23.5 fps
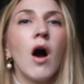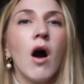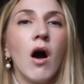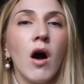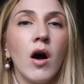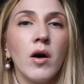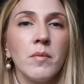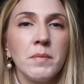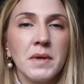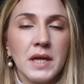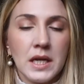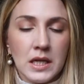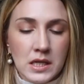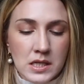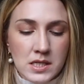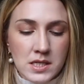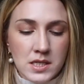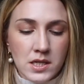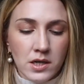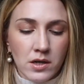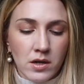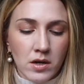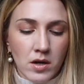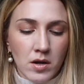calming
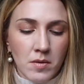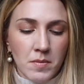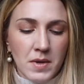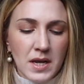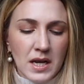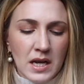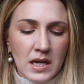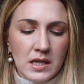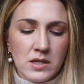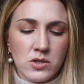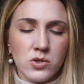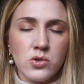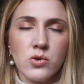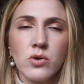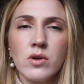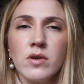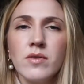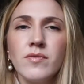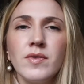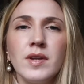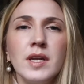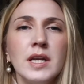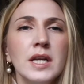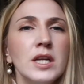serum. It has sort
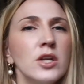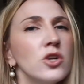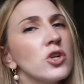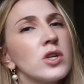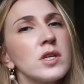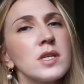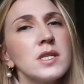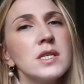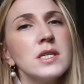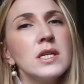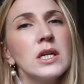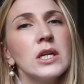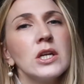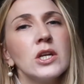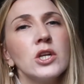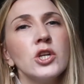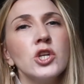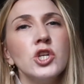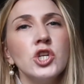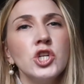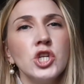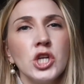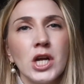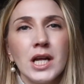of an
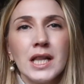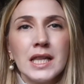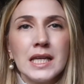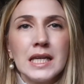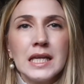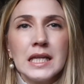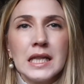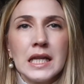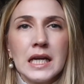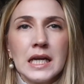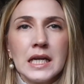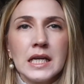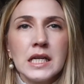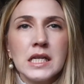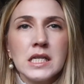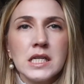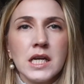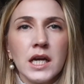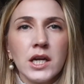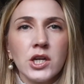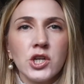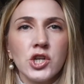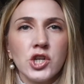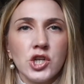interesting jelly-like
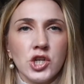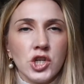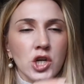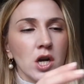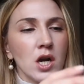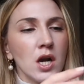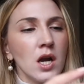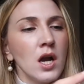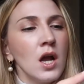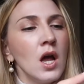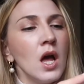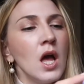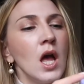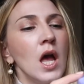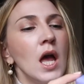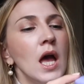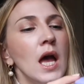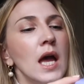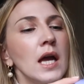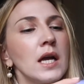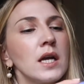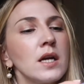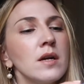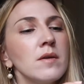texture.
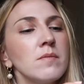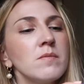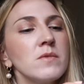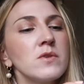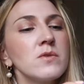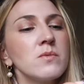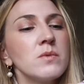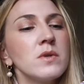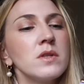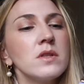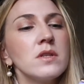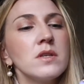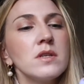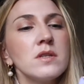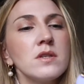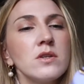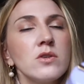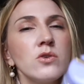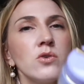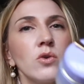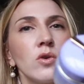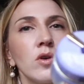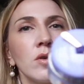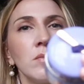It comes with this
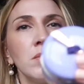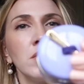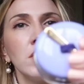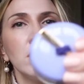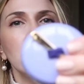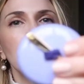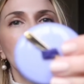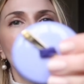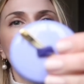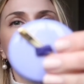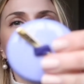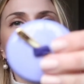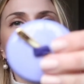adorable little